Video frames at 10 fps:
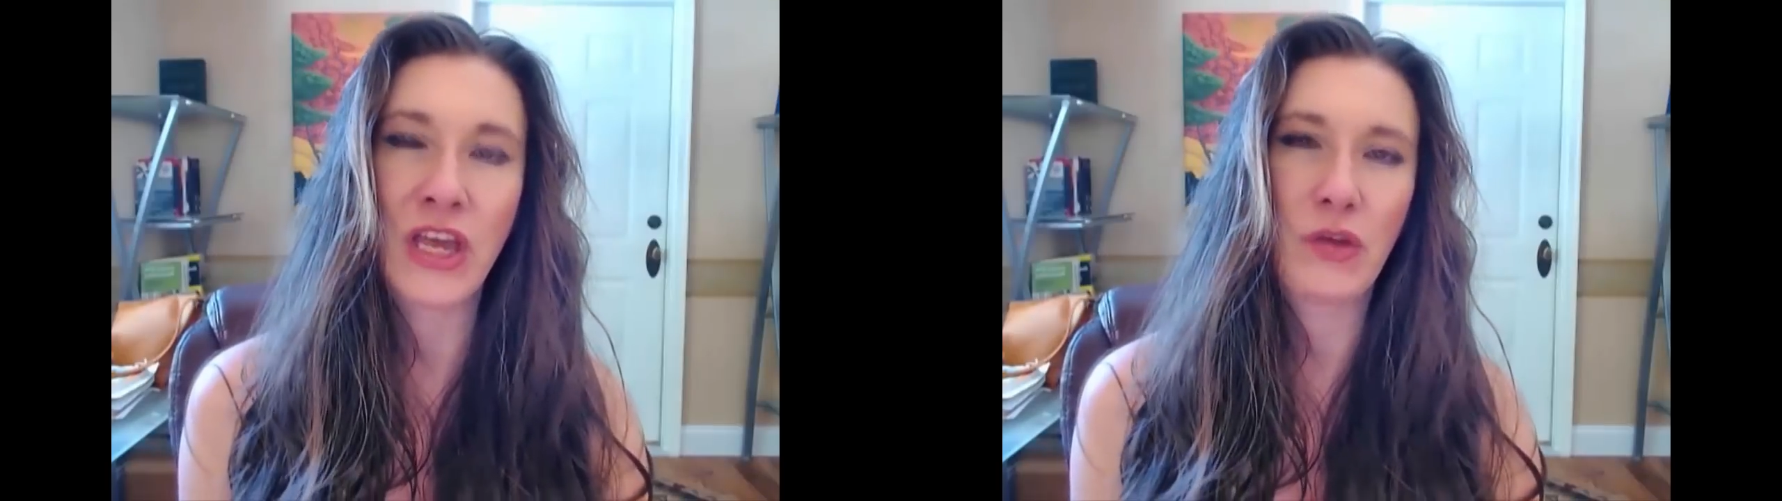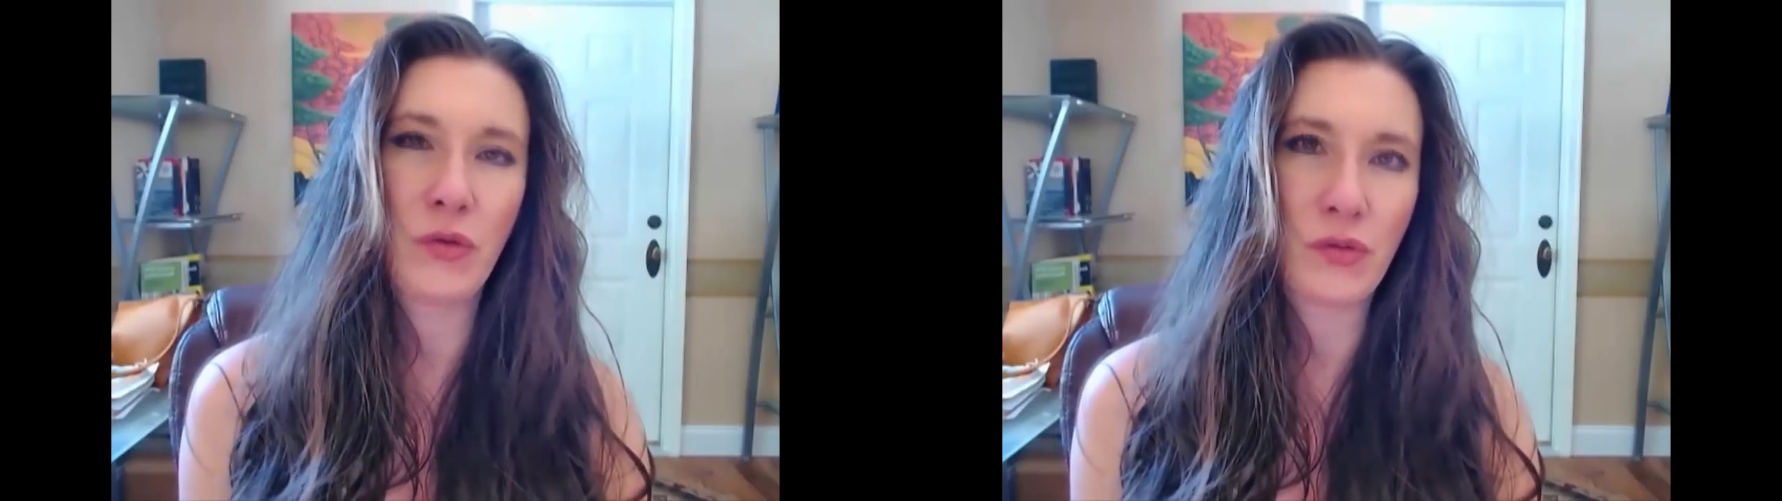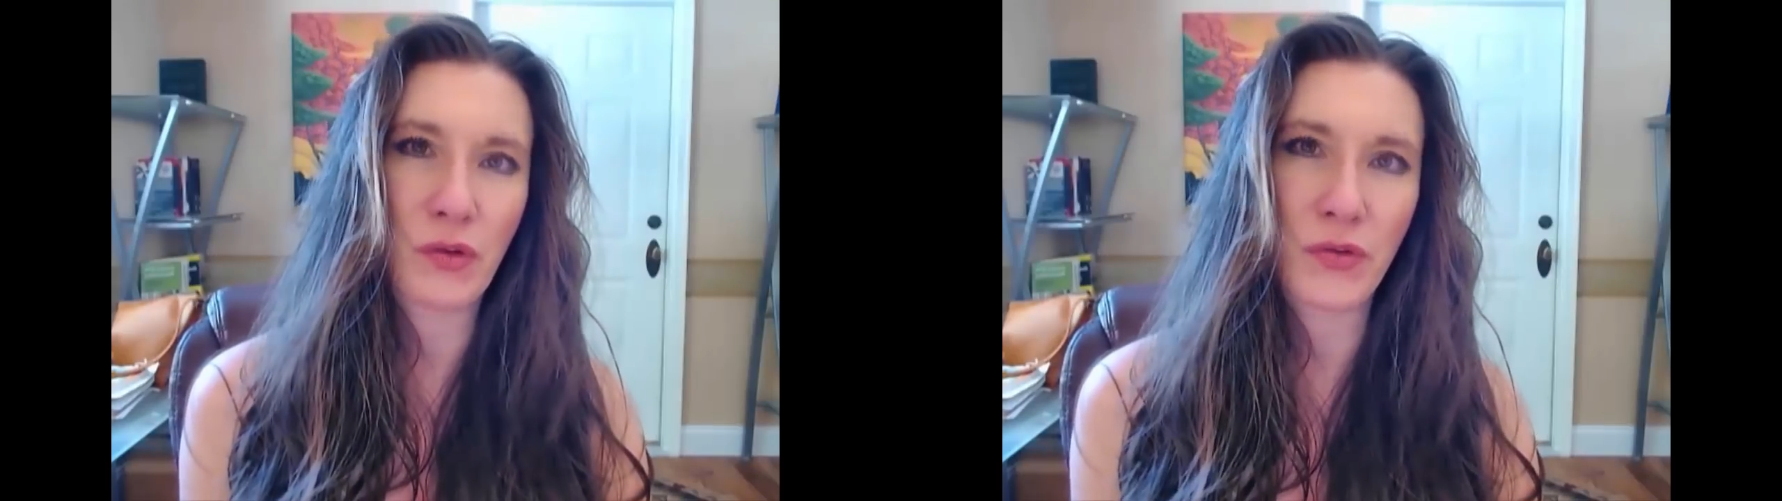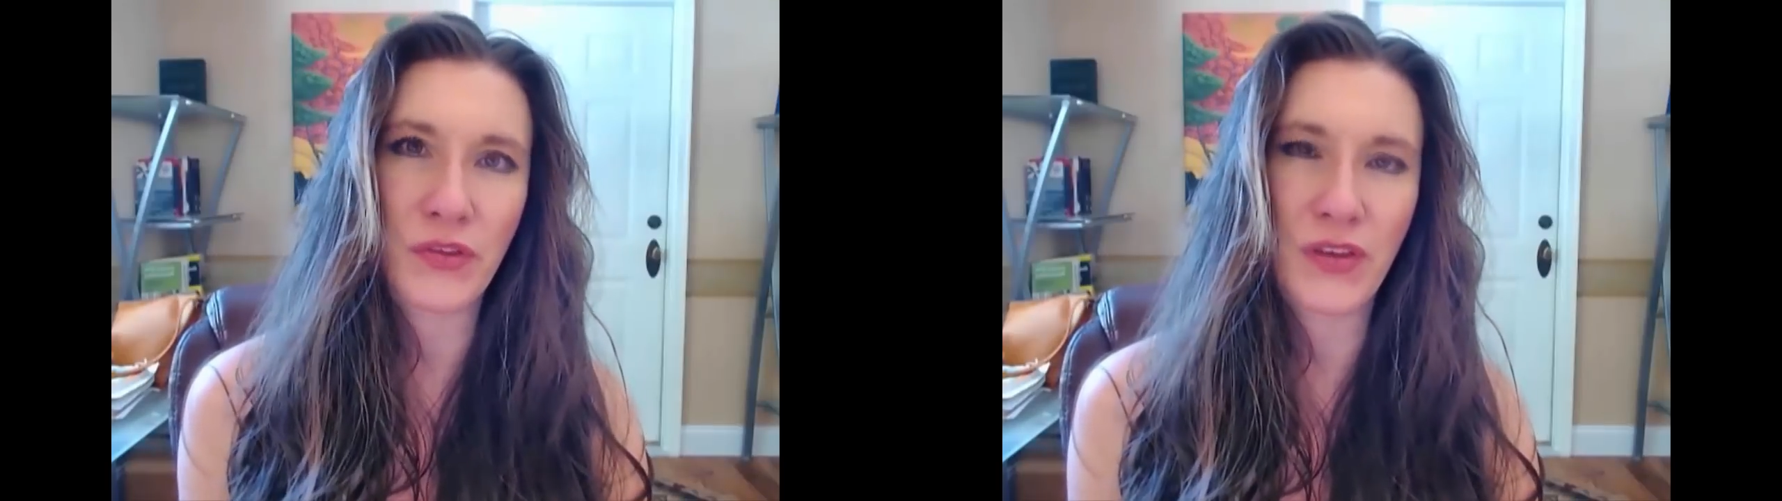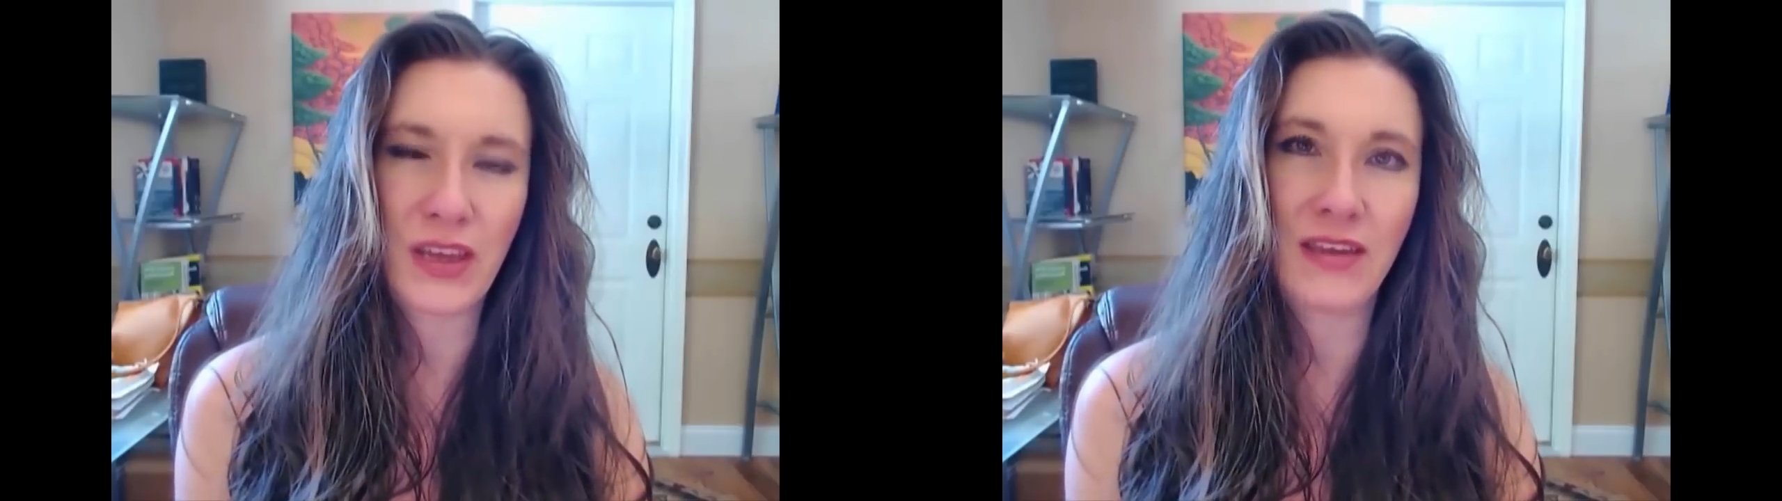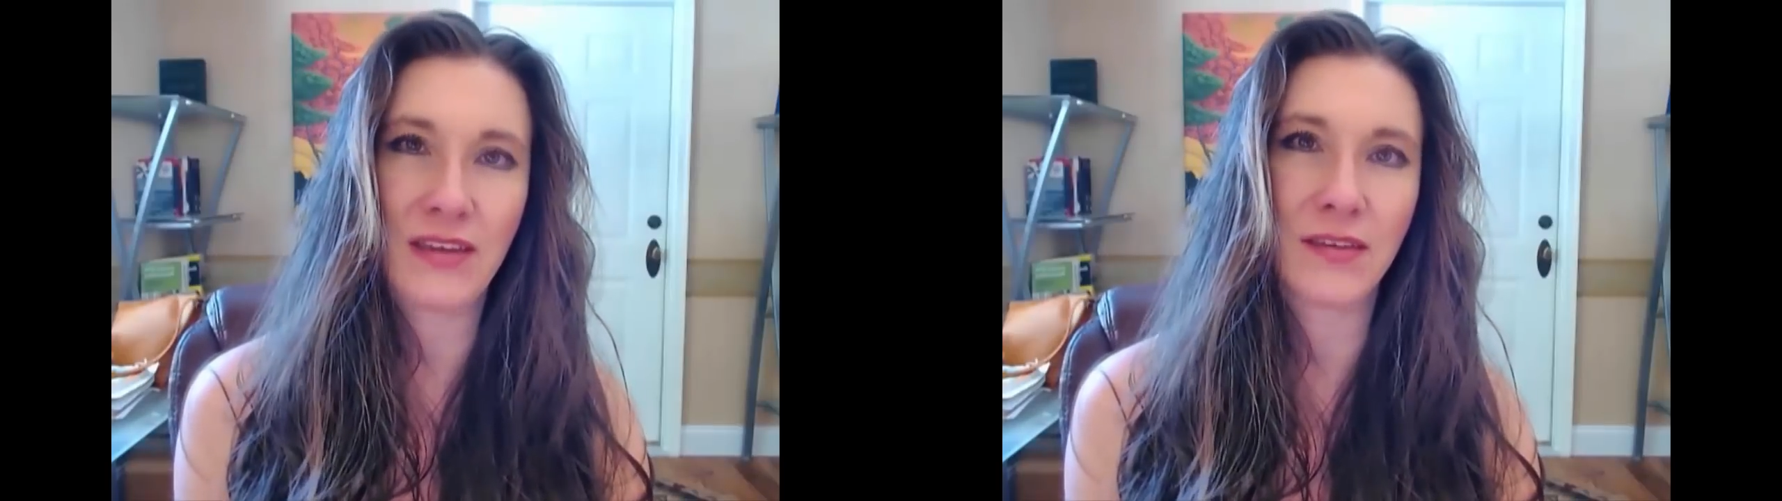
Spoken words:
universities,